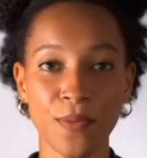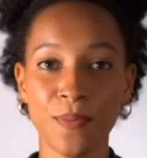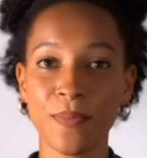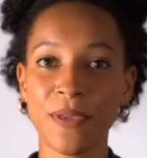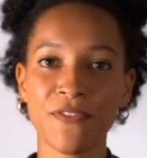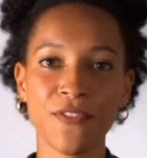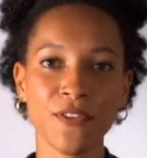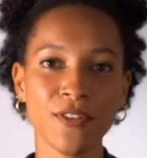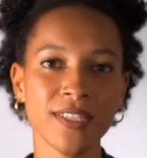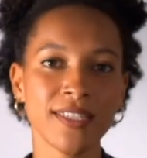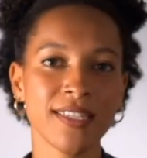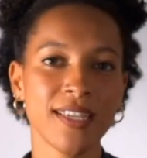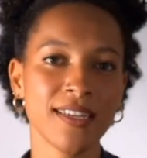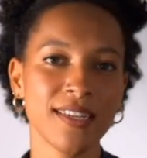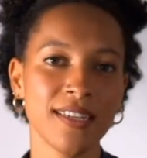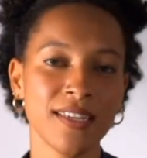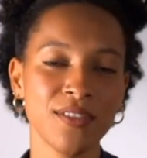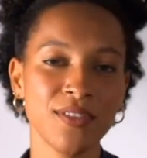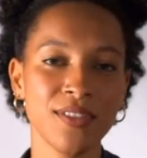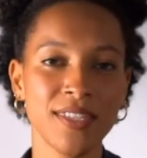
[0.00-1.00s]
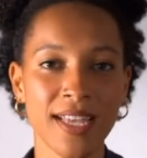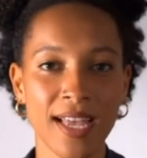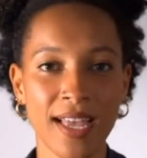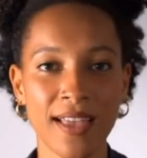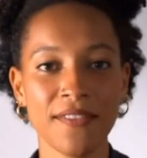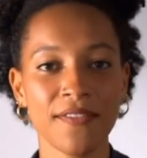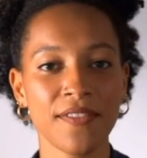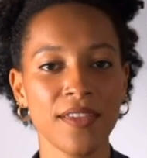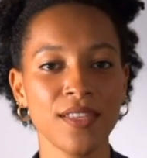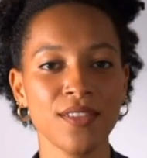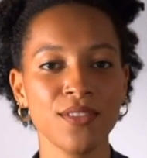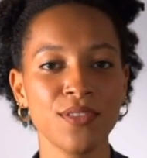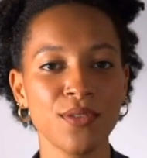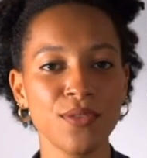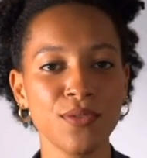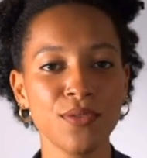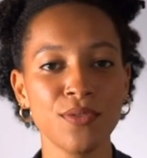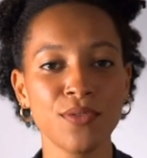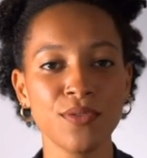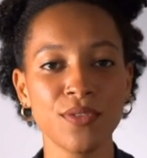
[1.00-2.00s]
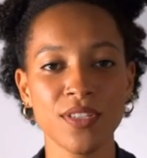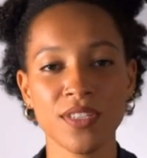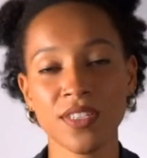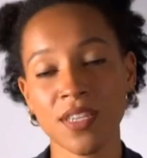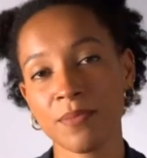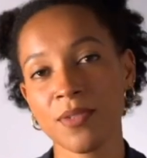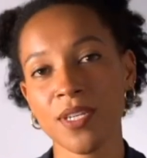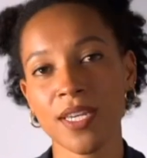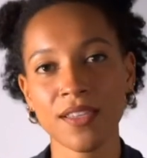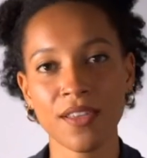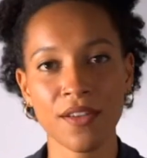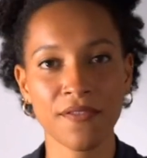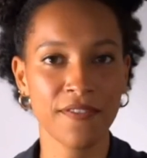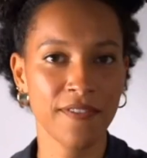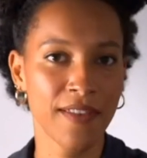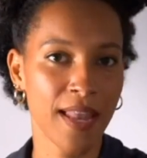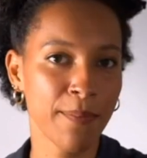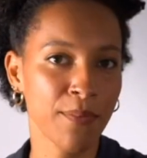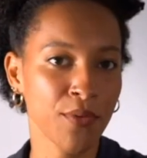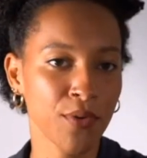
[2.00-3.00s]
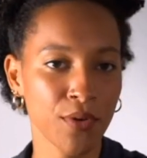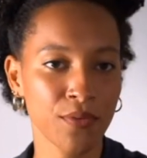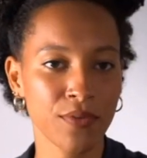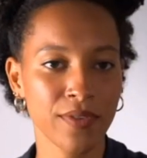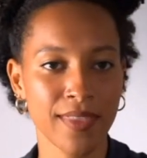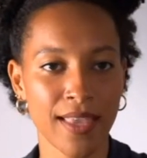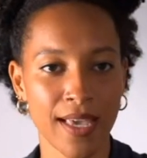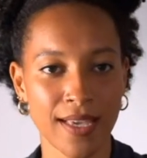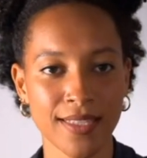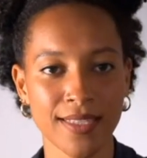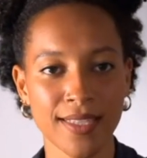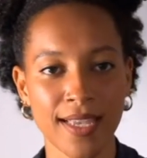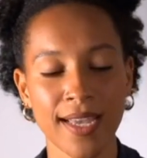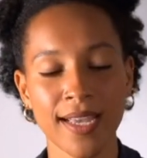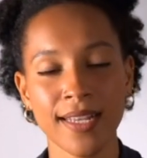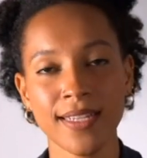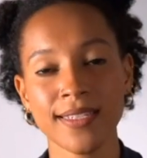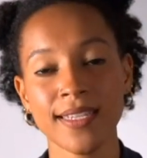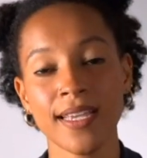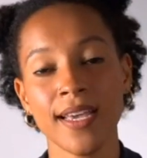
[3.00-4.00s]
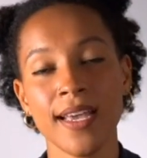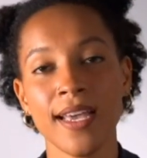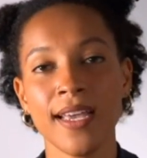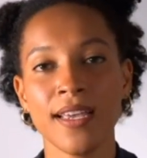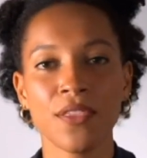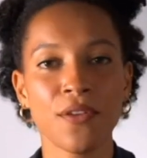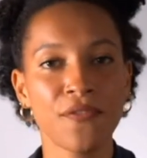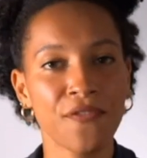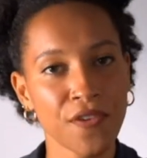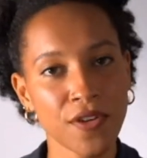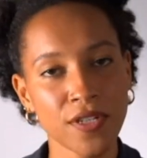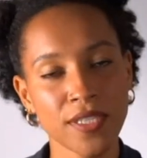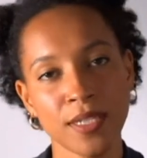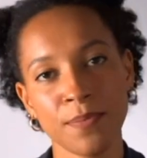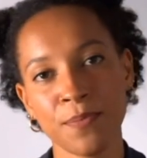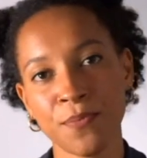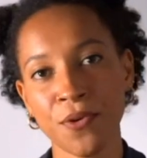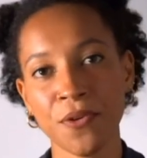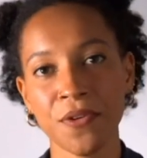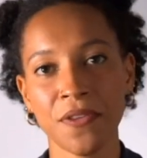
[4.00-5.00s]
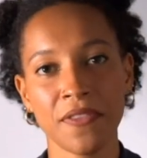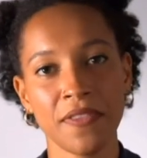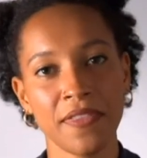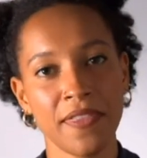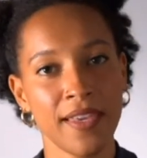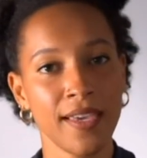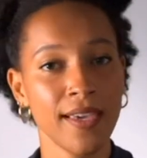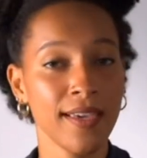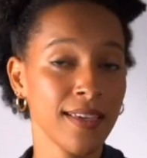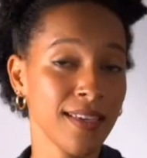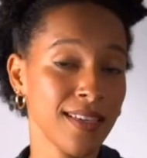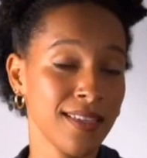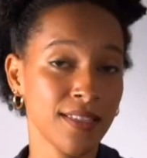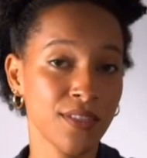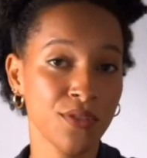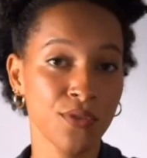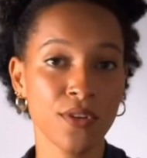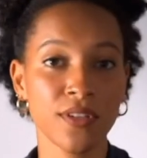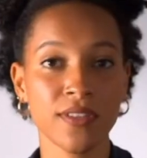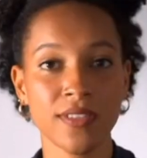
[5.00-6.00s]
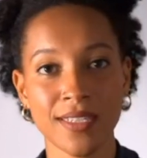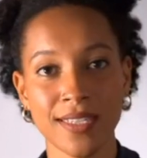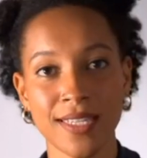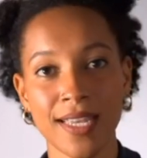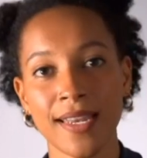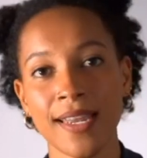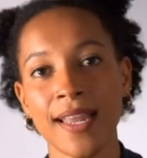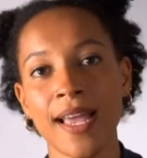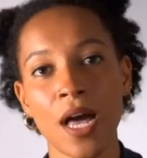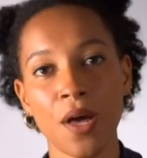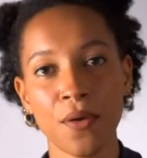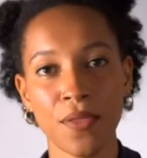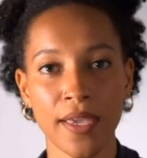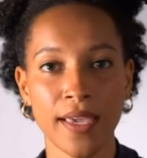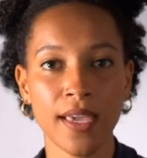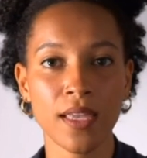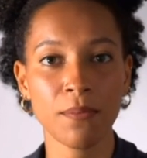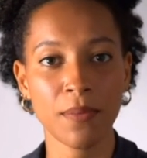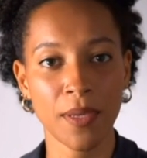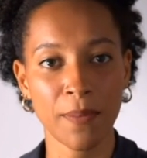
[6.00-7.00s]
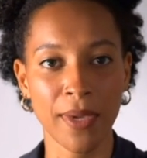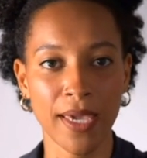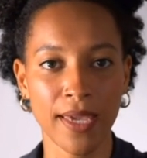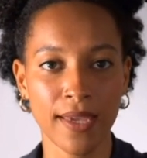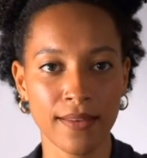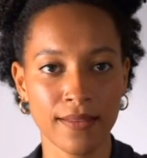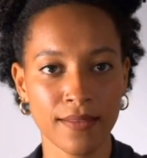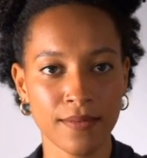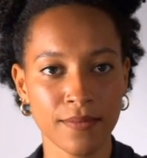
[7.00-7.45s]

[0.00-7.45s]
before starting to dive into the subject of lab-grown textiles, the first important thing is to understand how they can be made.